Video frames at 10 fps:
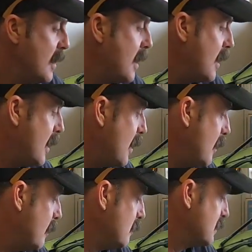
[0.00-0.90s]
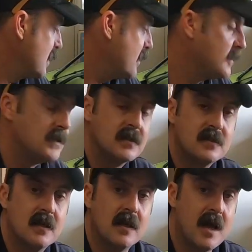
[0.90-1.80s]
So this
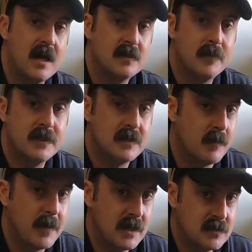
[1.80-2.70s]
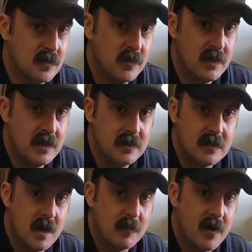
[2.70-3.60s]
is the last piece of the puzzle,
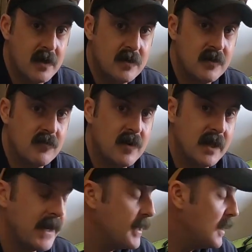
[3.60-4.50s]
is upgrading the relay